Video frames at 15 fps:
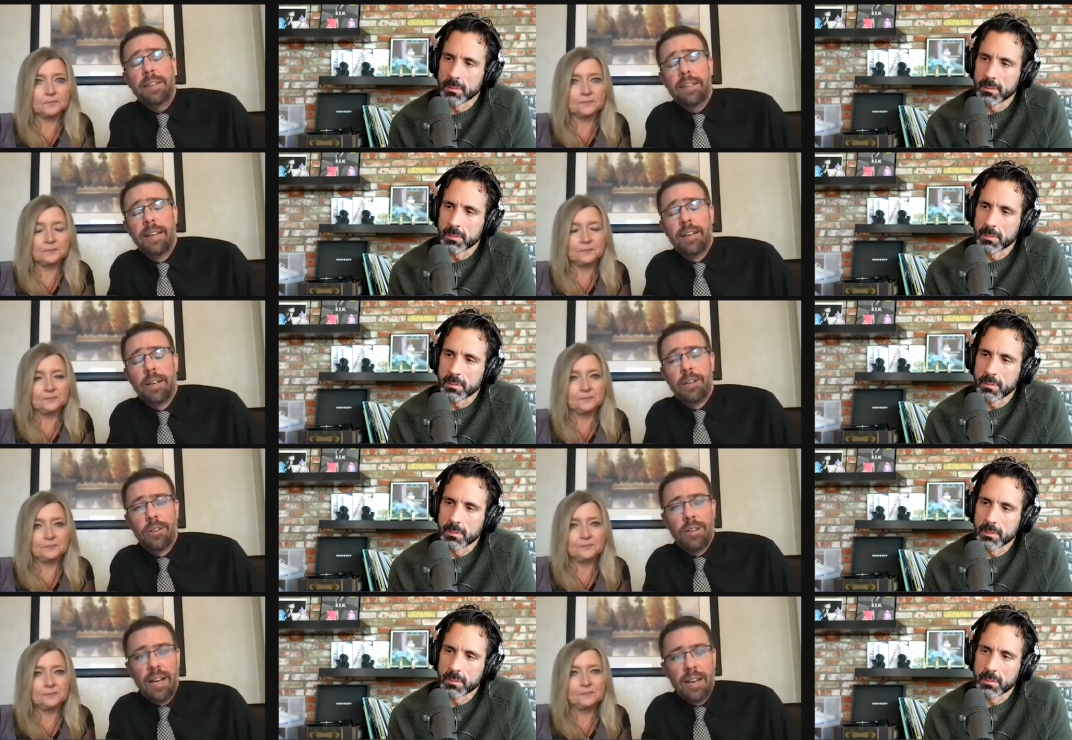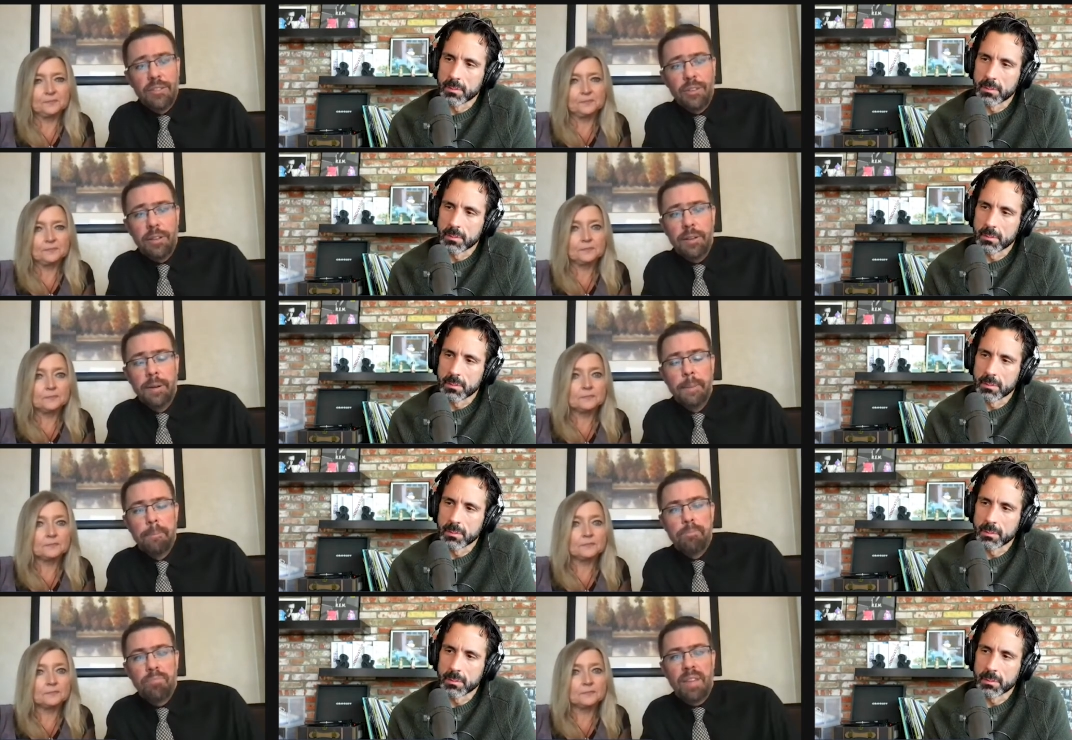Speaker 1: that underlies it
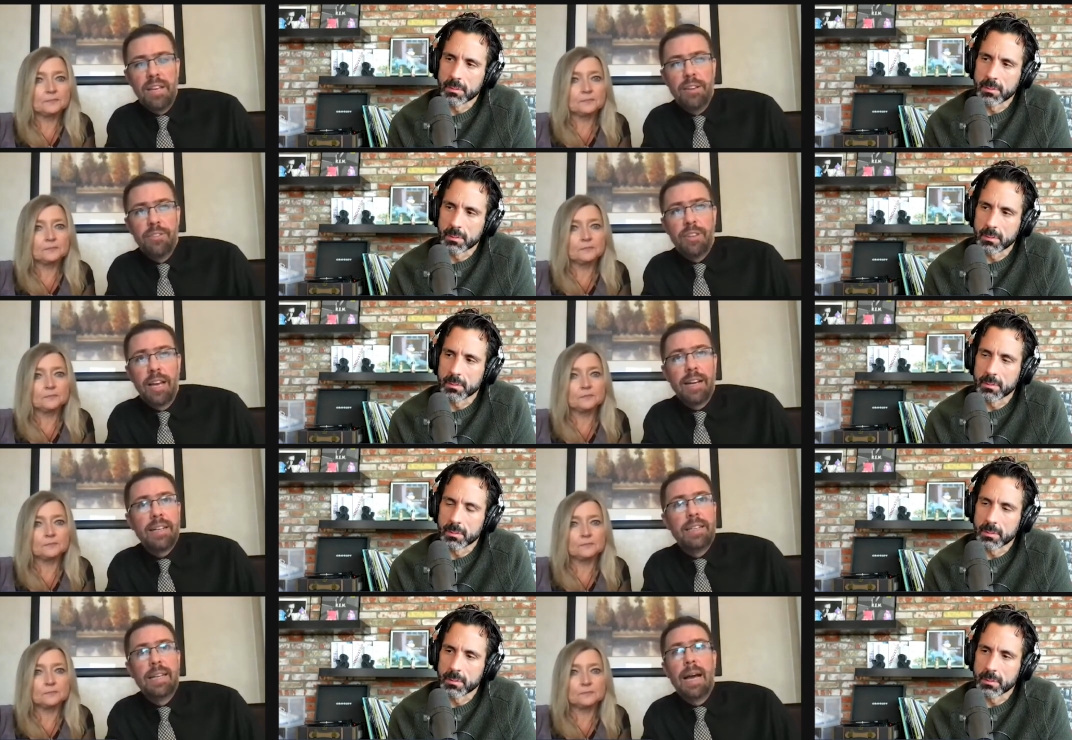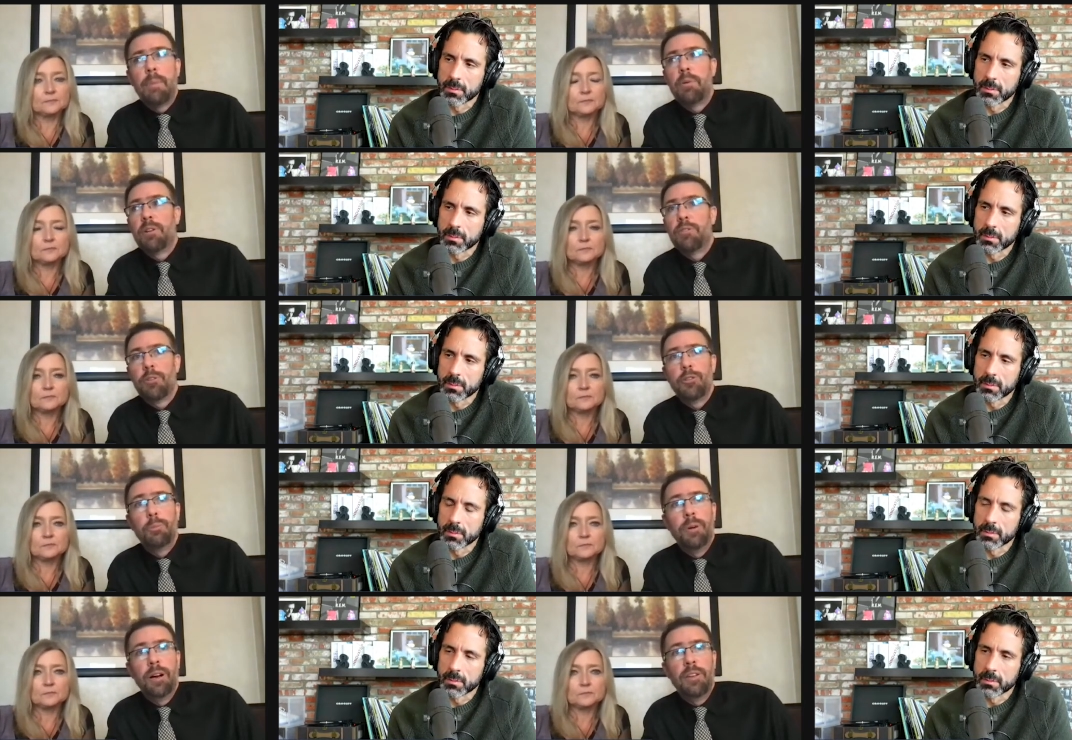is that collaborative
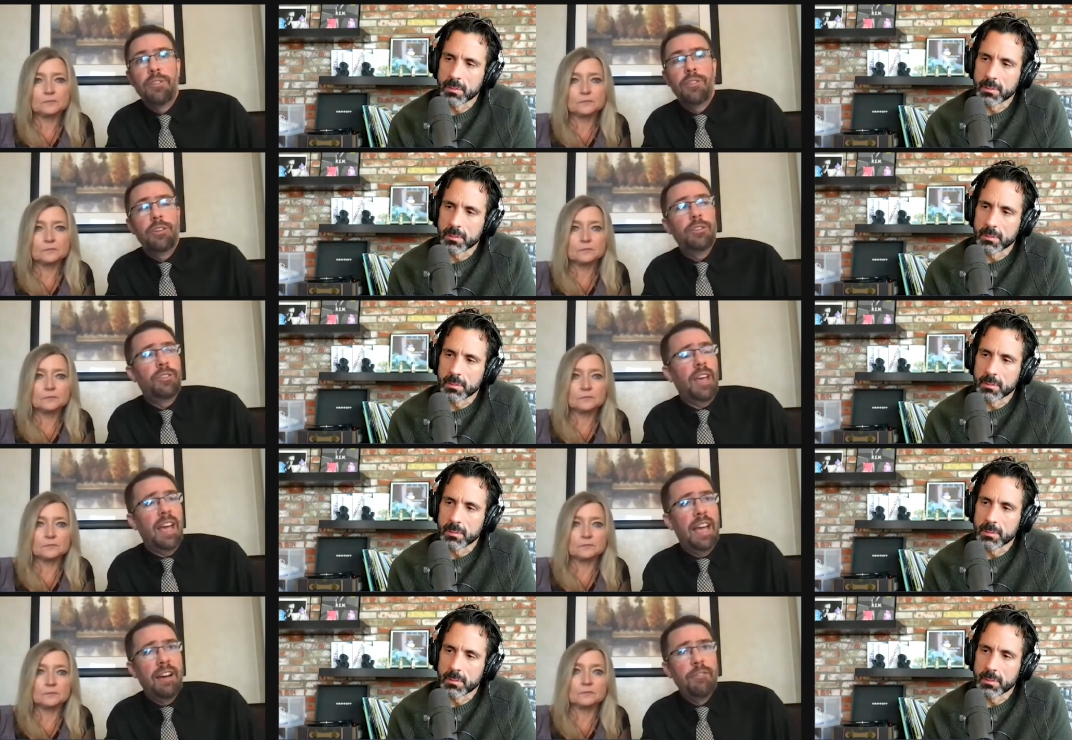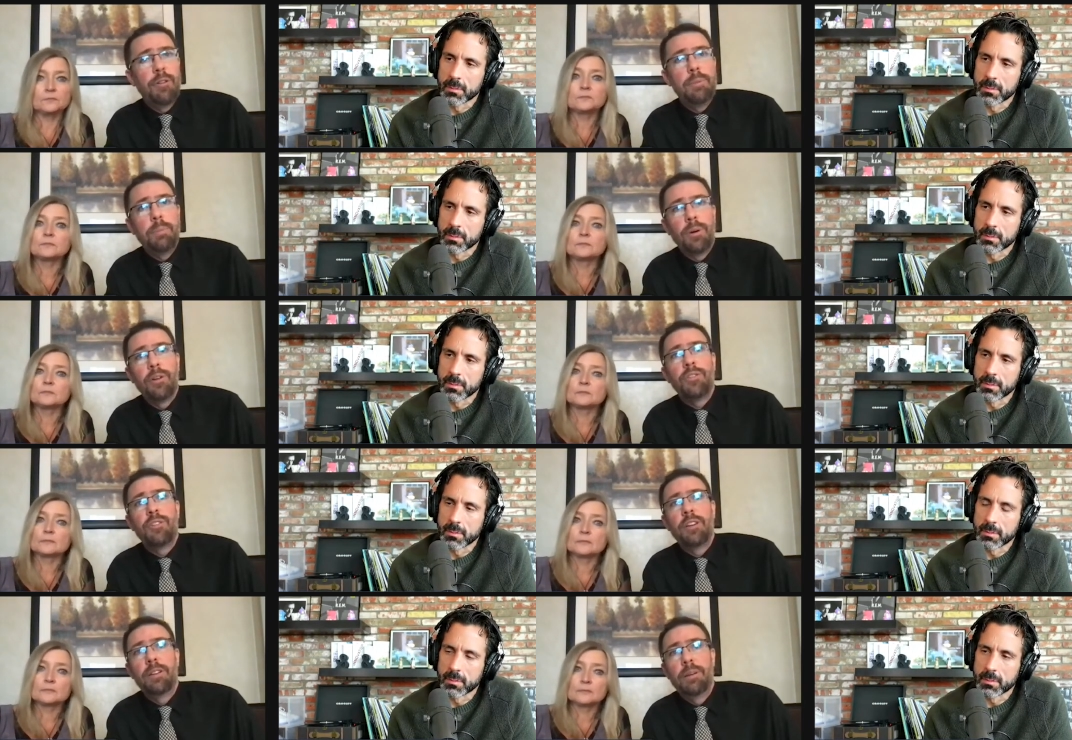response sees every
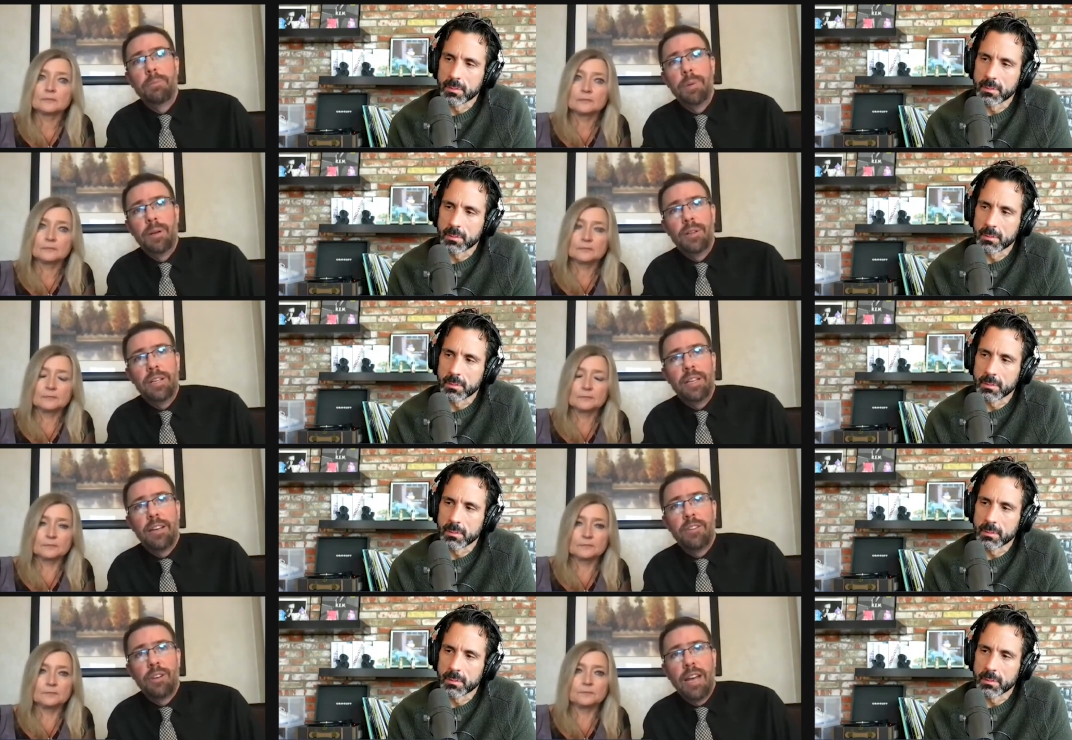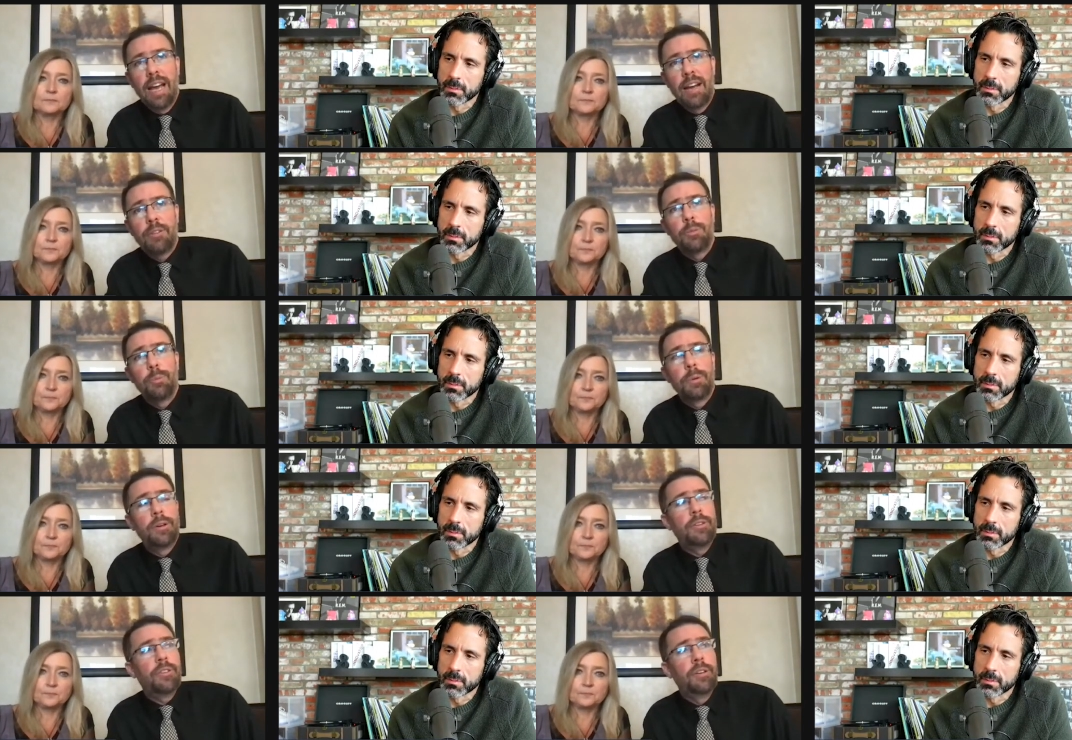person in the building as an
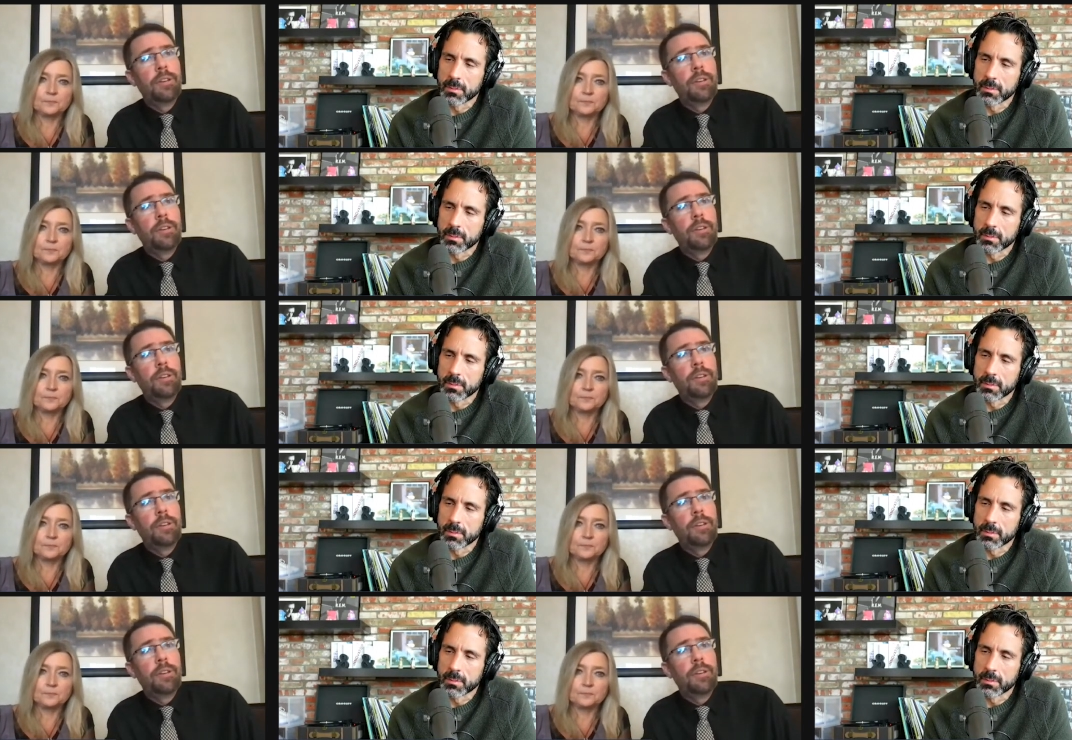expert